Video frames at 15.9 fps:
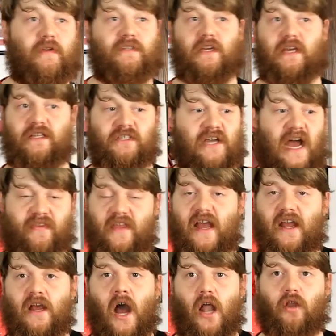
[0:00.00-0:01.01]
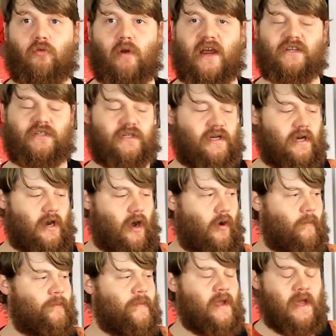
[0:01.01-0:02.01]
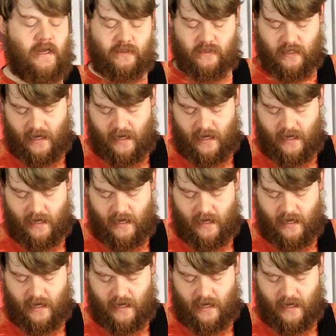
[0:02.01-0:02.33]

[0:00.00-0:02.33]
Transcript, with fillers: It, it's got that coloration, you know. It's